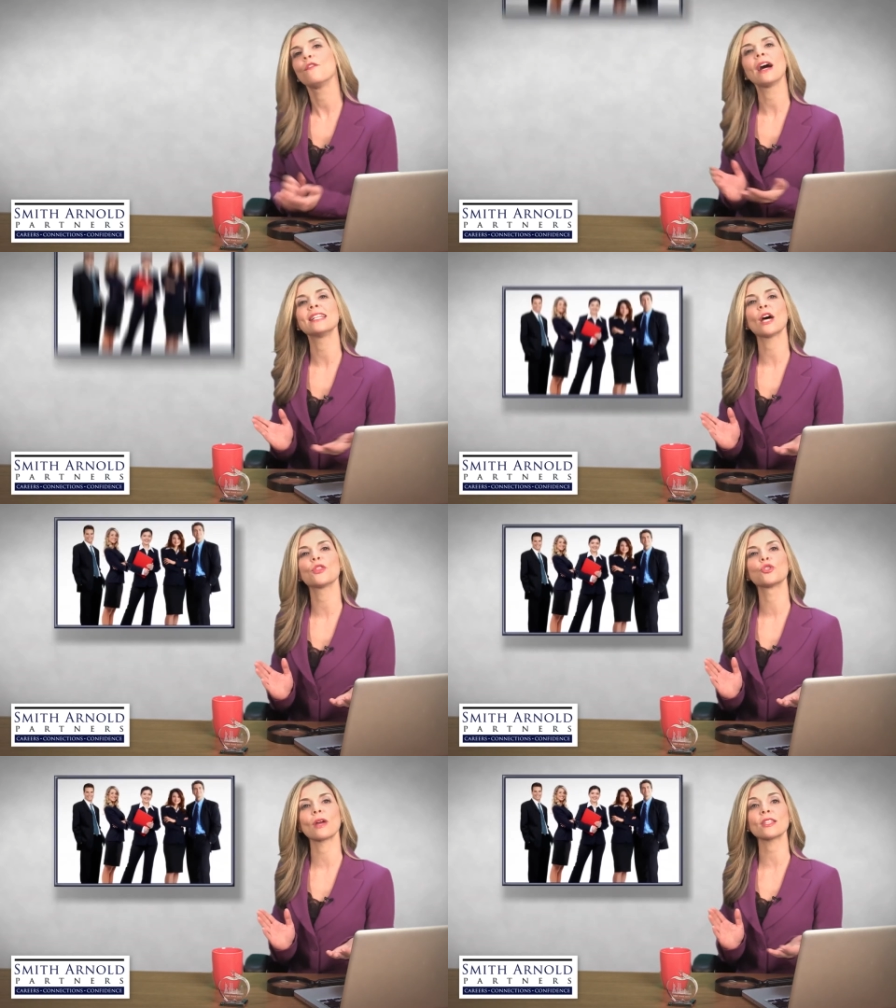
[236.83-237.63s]
Find
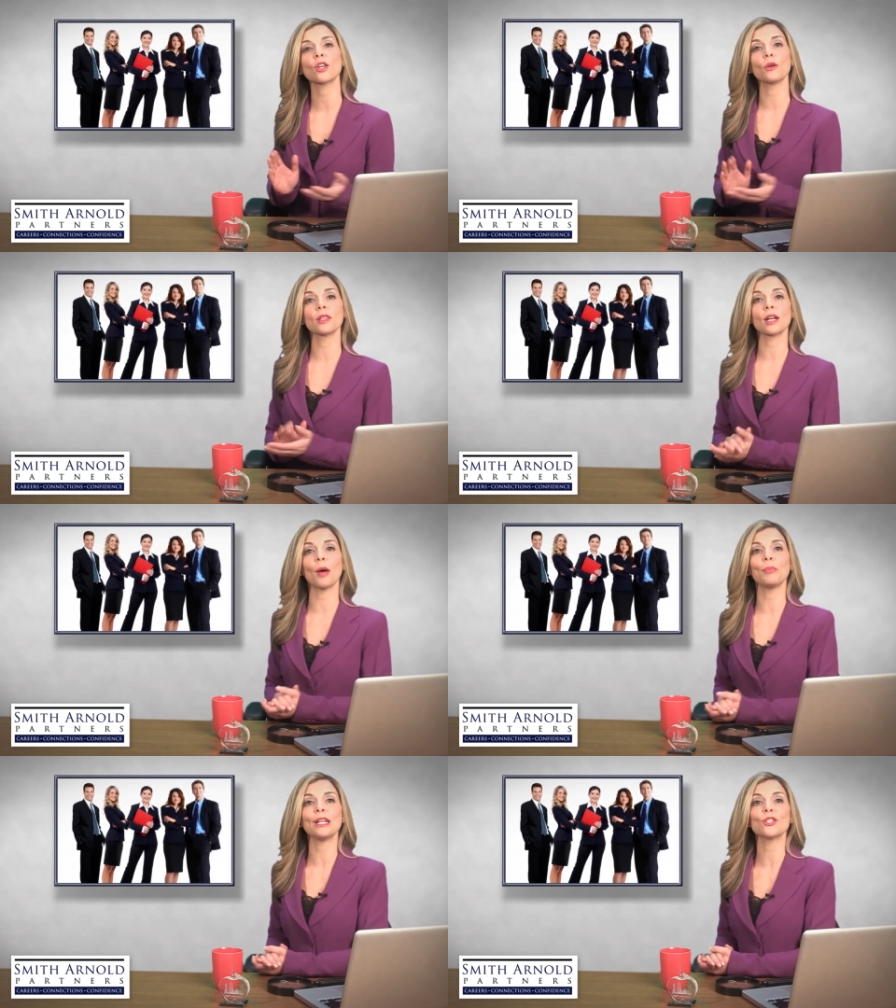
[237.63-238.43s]
out the dress code of the
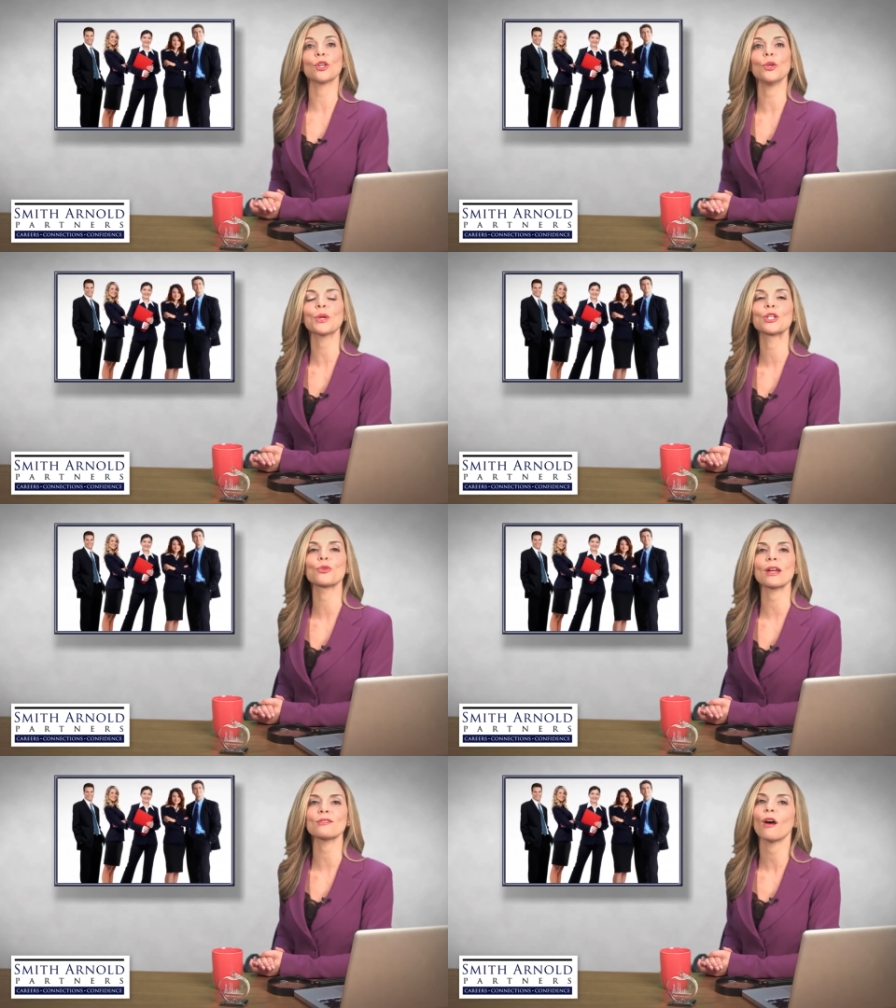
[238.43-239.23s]
company so you
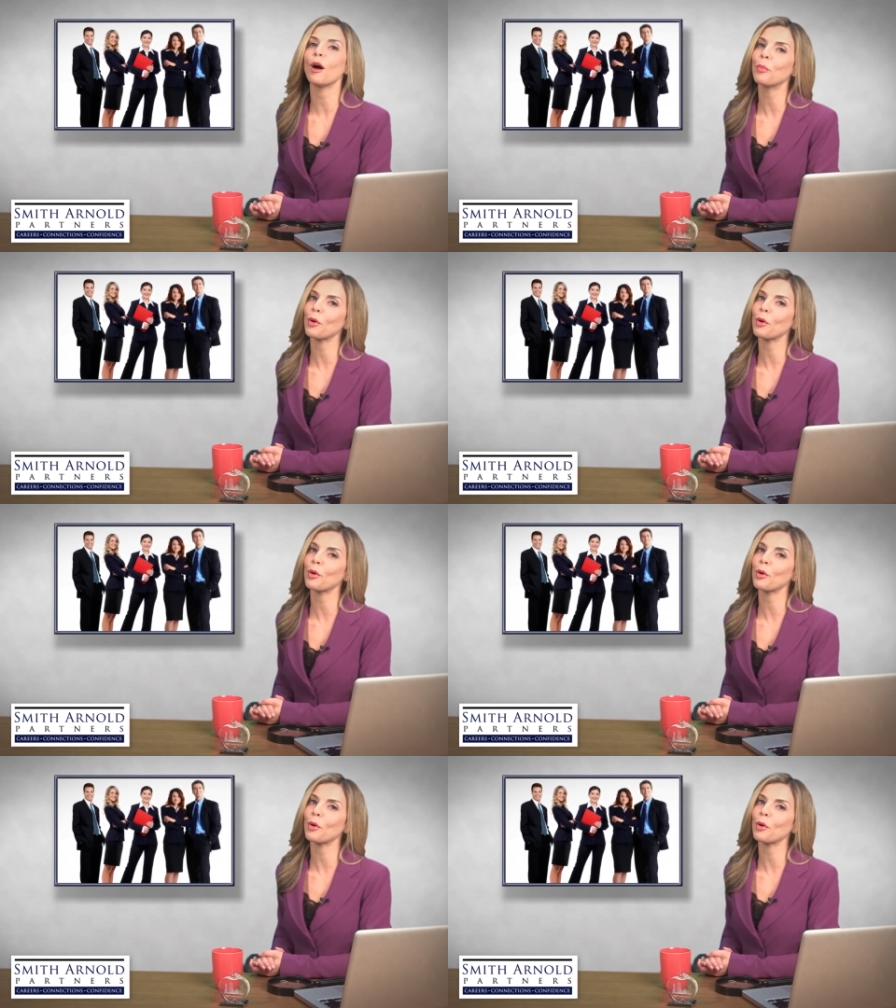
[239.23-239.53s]
can dress